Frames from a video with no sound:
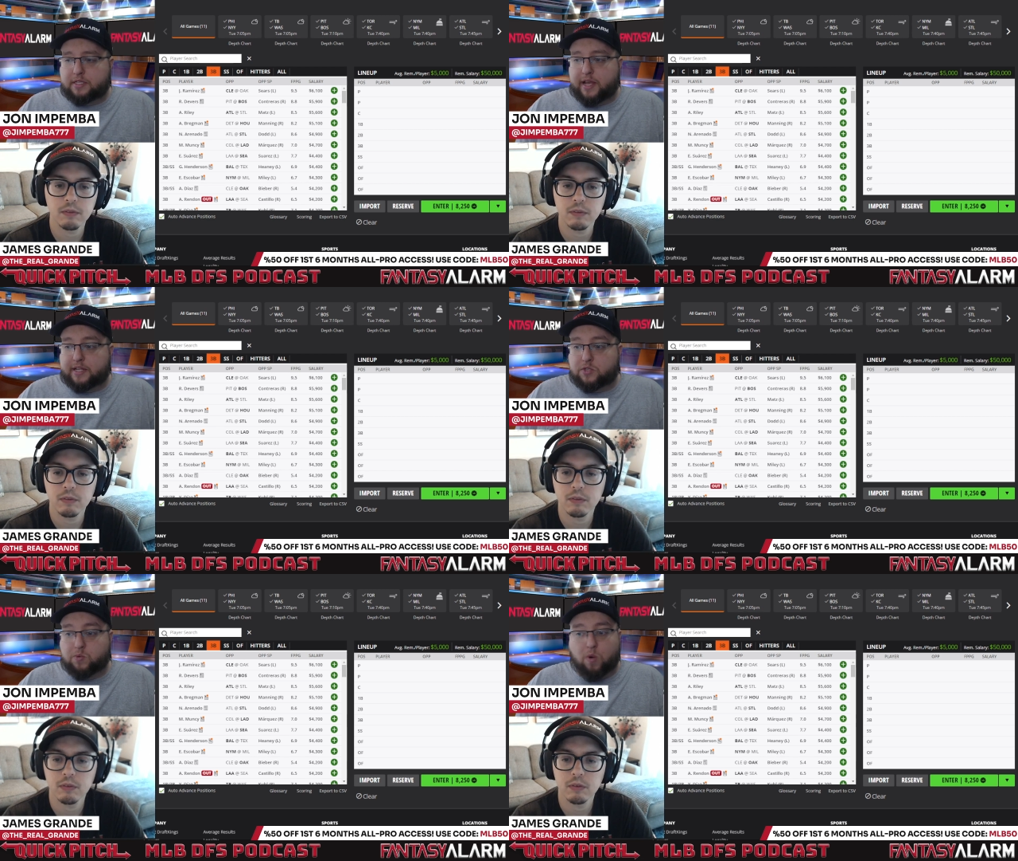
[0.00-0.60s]

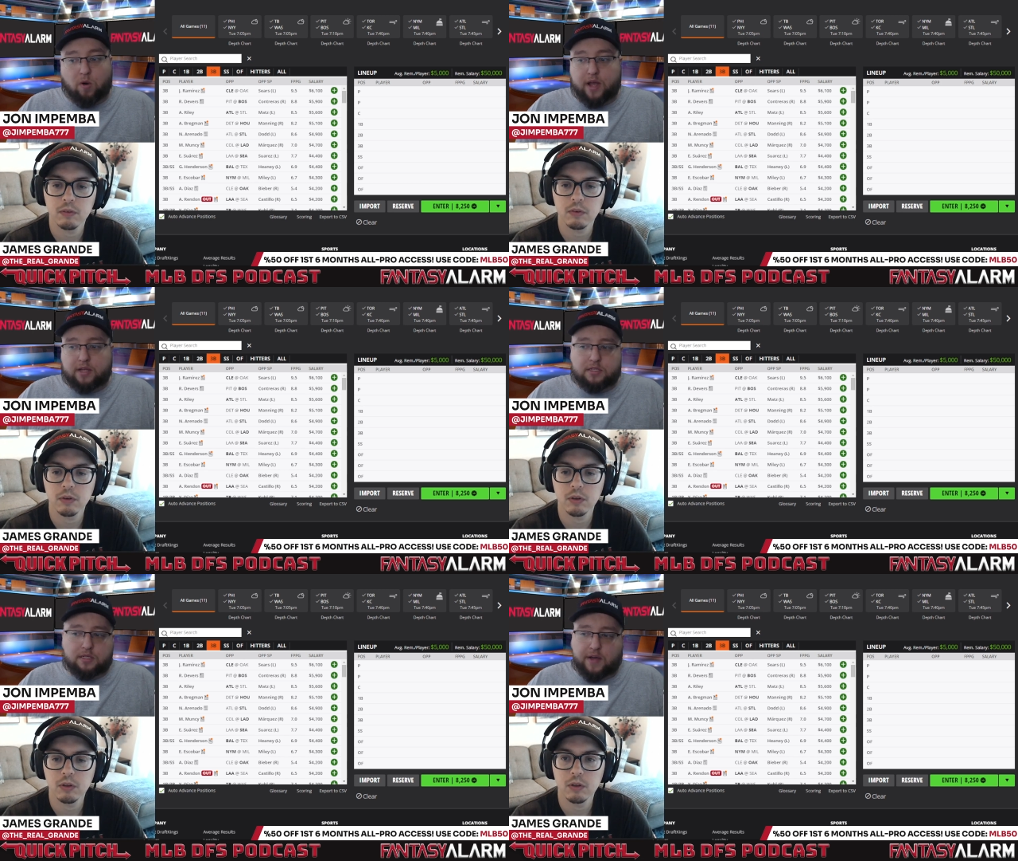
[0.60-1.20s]
Speaker 1: gets
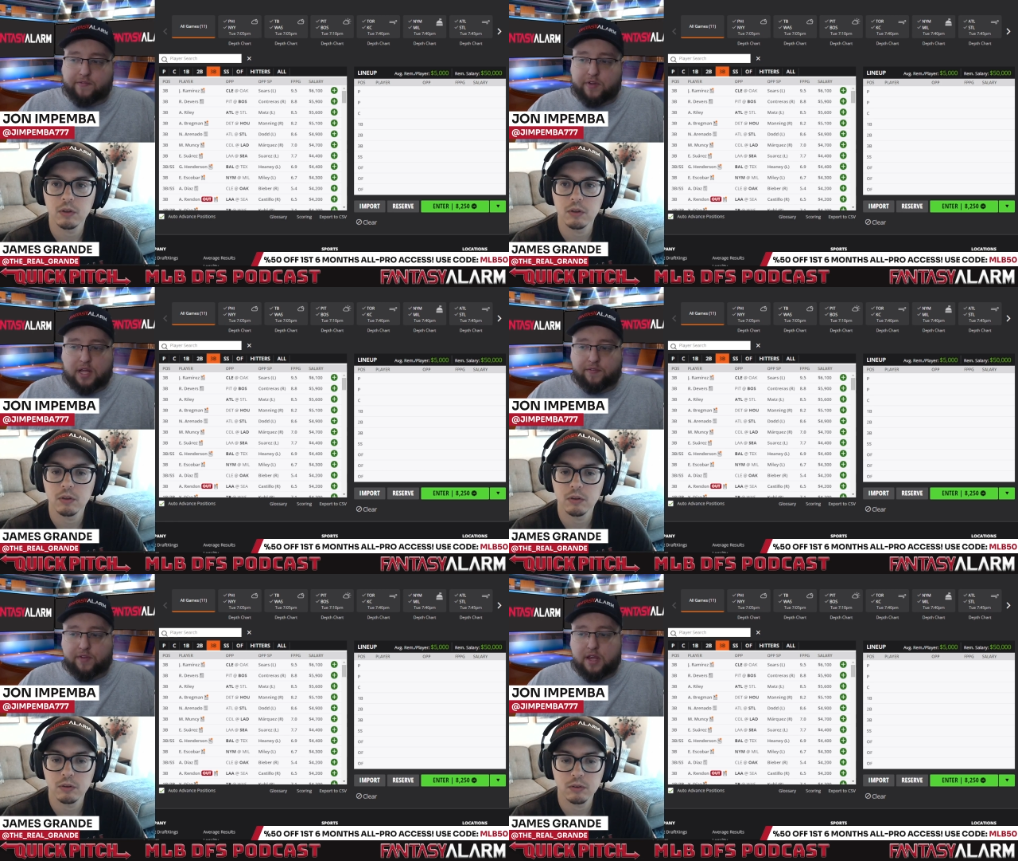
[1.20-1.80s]
Suarez,
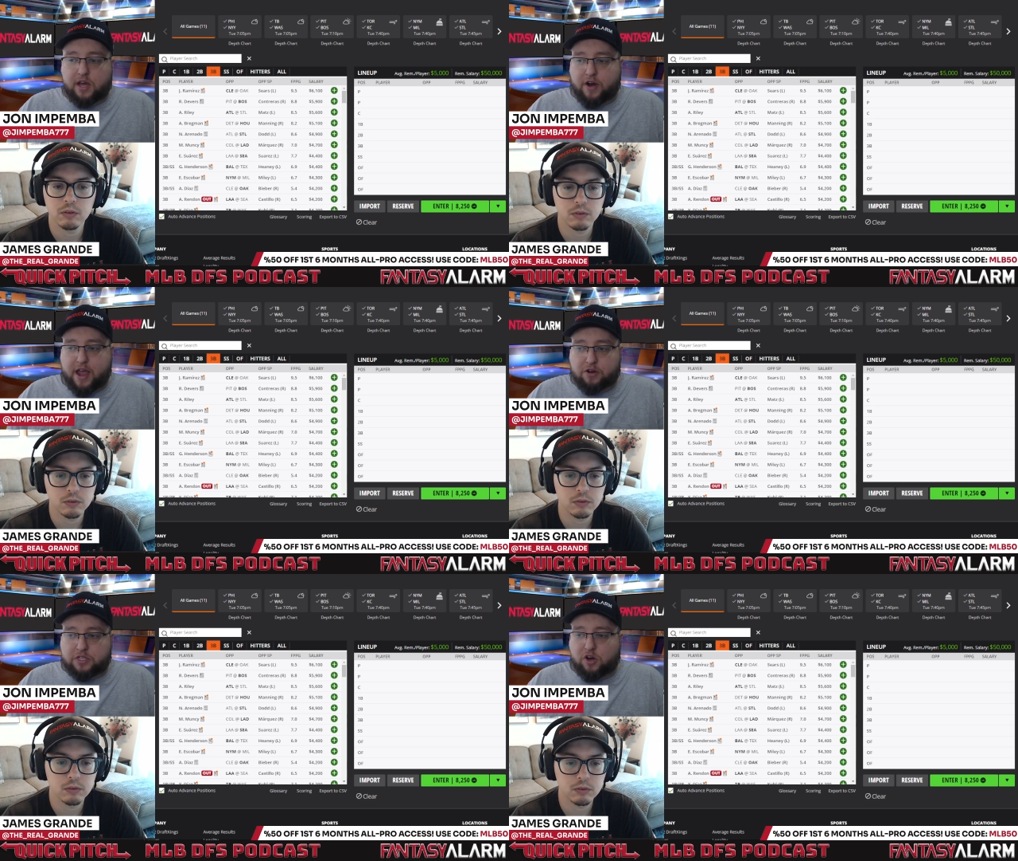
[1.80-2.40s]
lefty. Gunnar
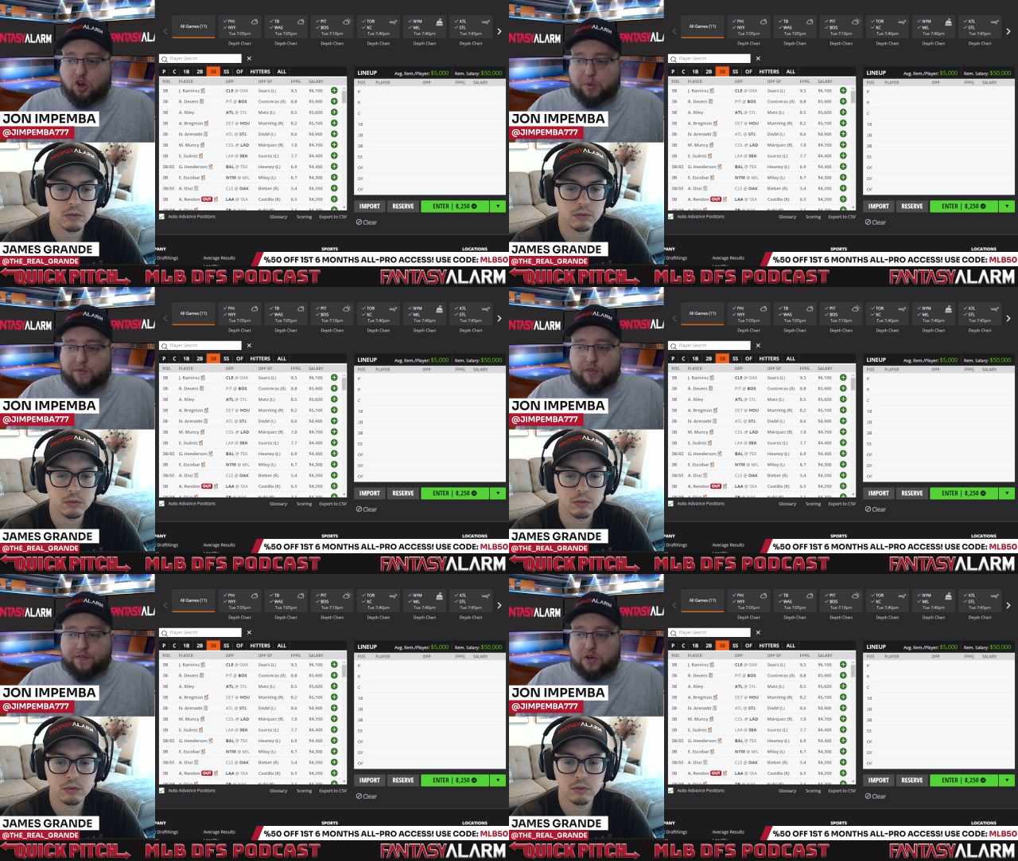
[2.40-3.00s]
Henderson homered
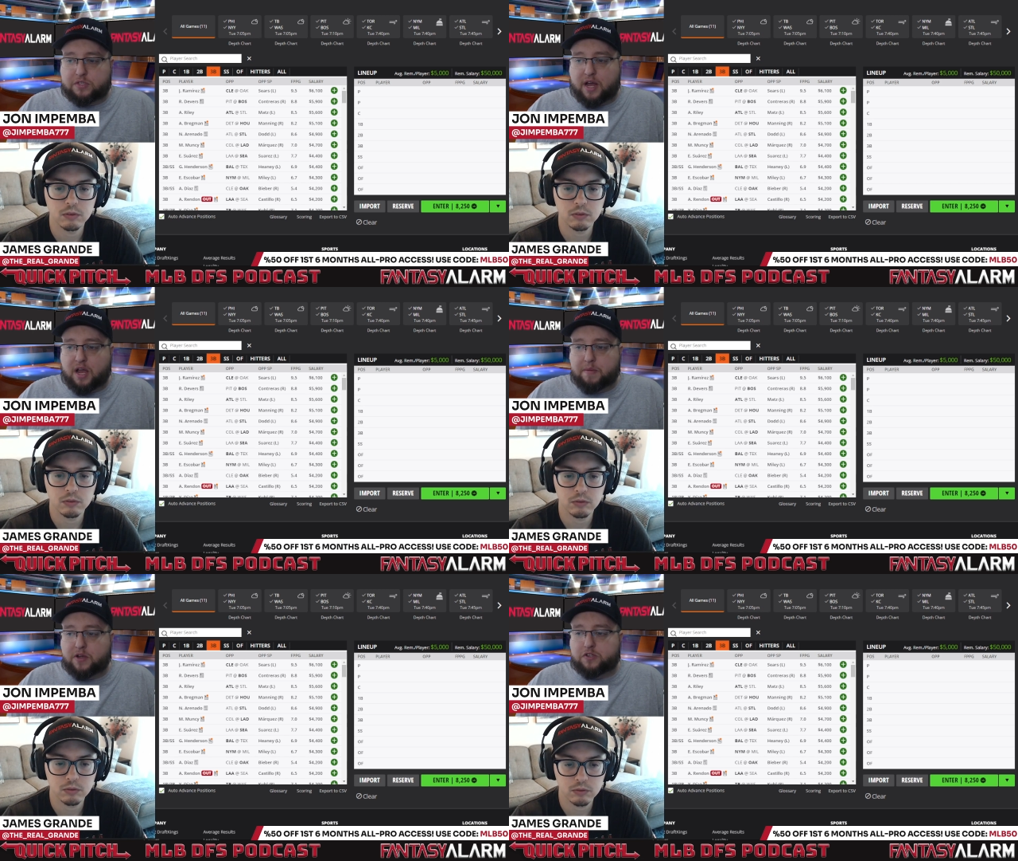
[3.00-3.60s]
for the first
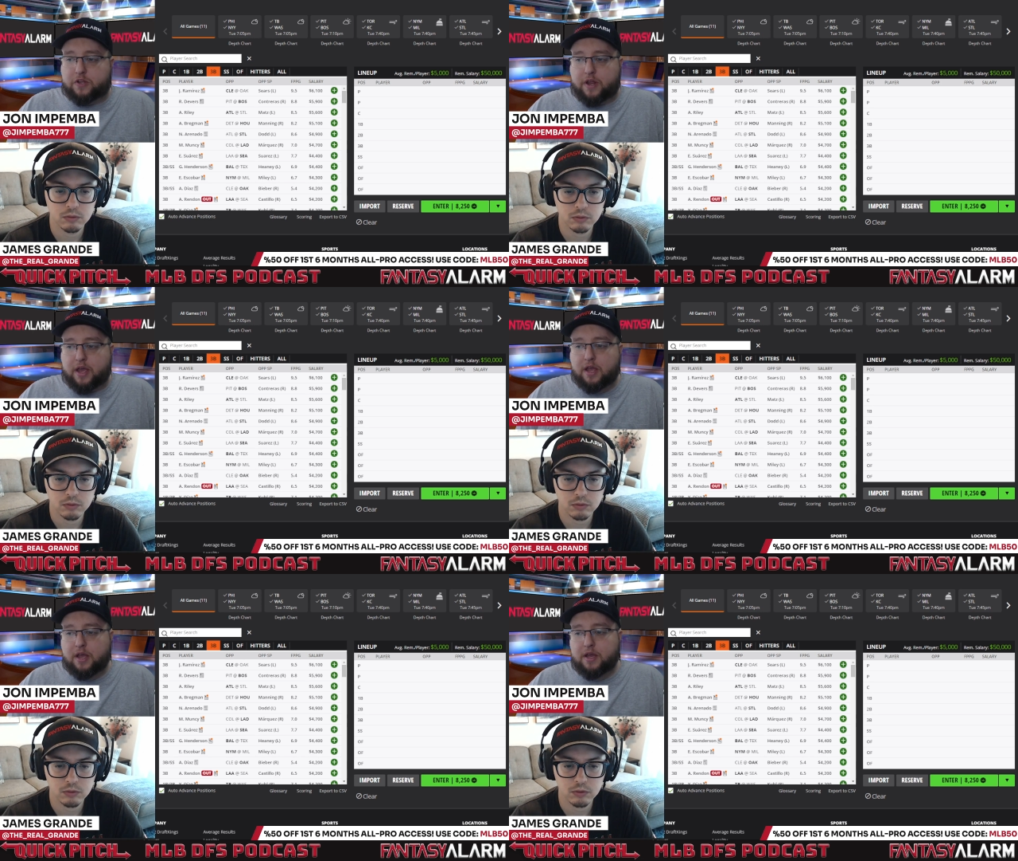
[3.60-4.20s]
time
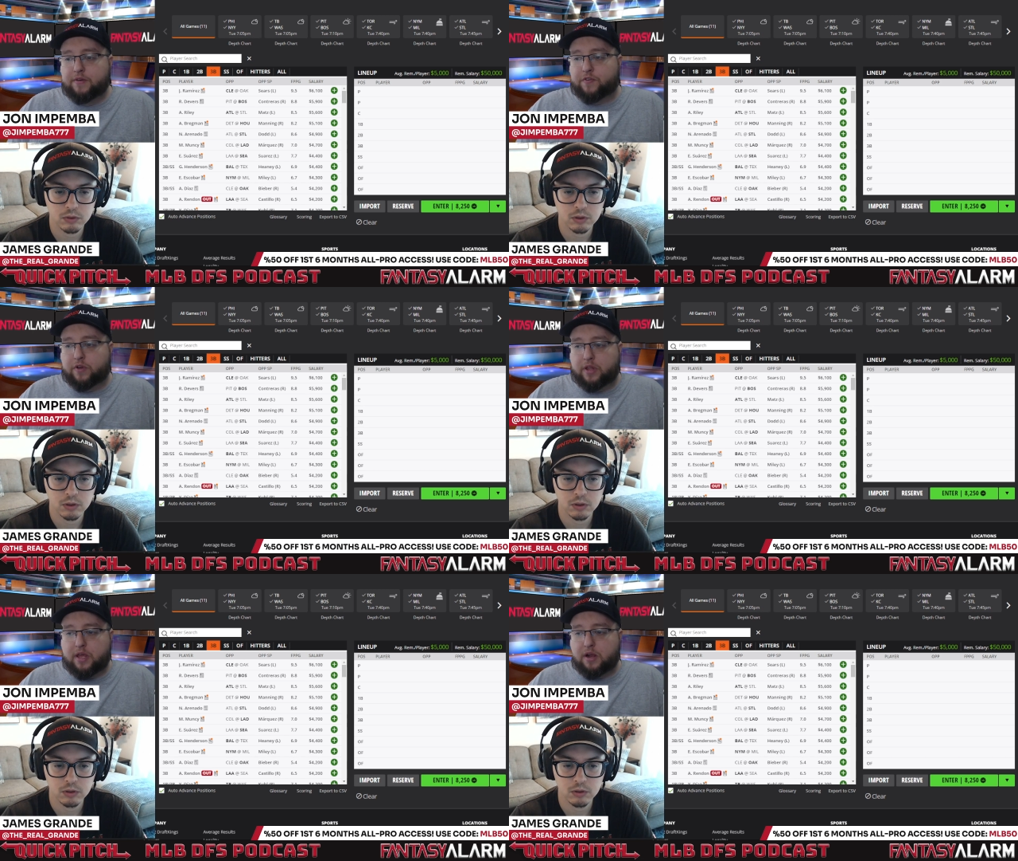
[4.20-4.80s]
yesterday for
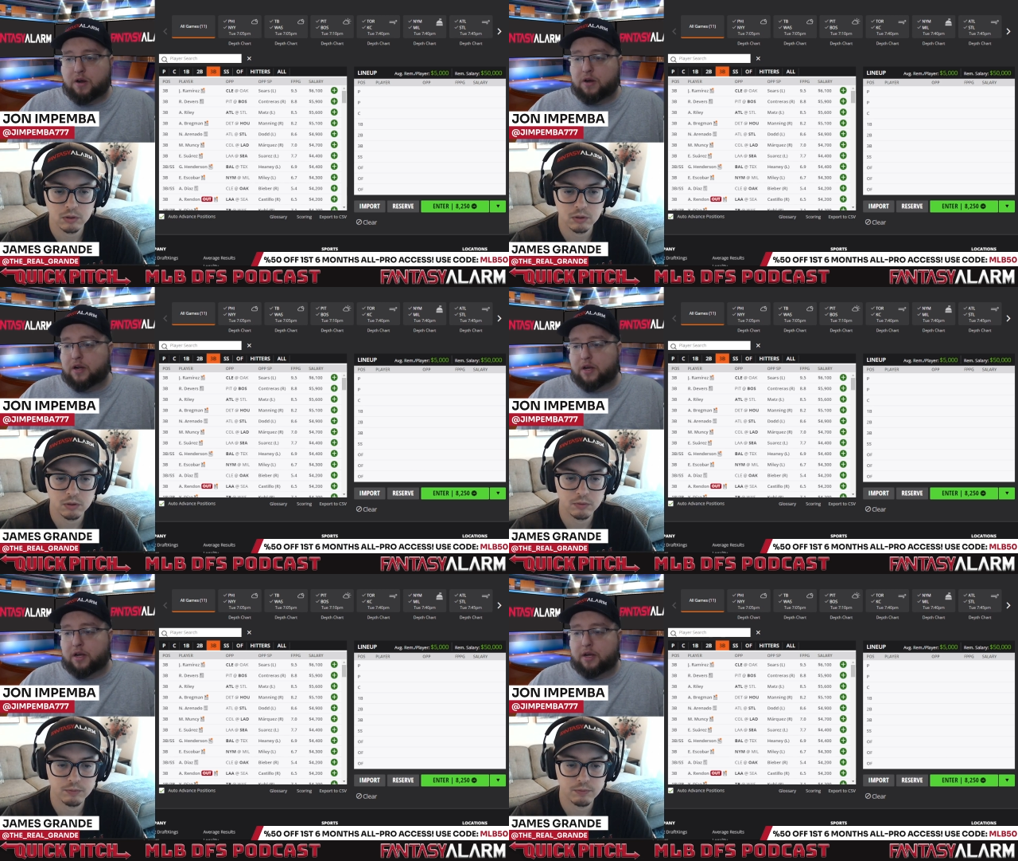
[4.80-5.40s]
the
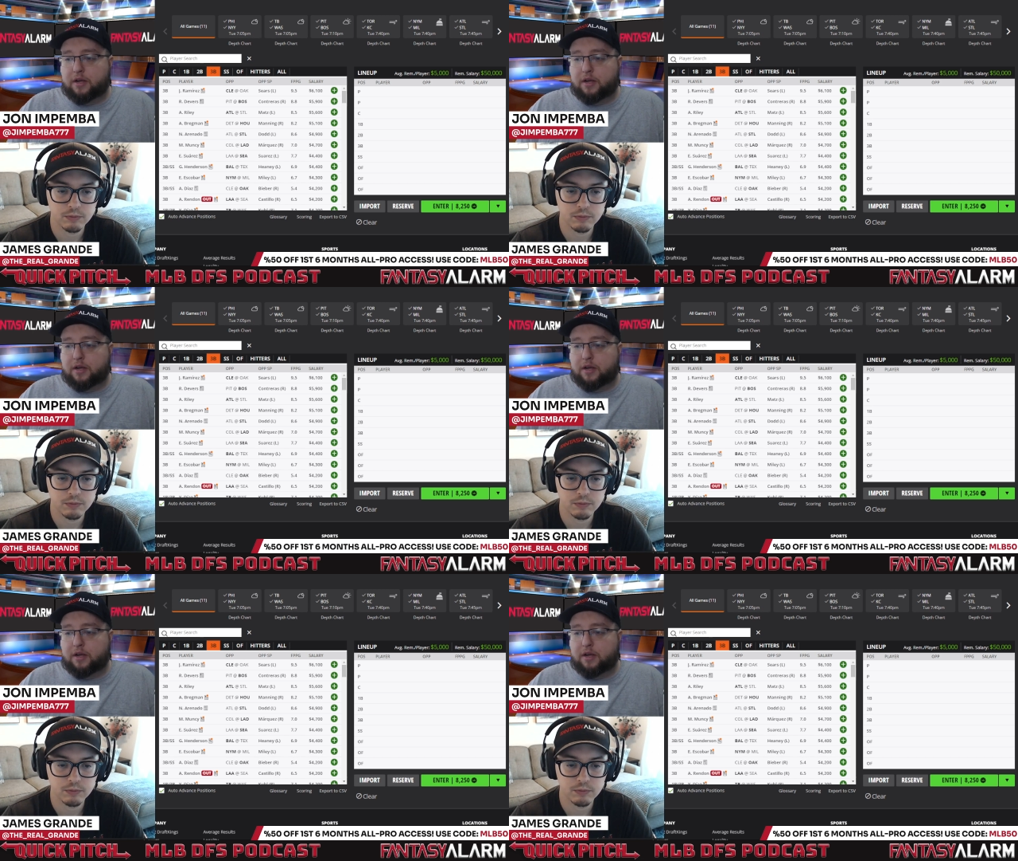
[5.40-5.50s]
year. A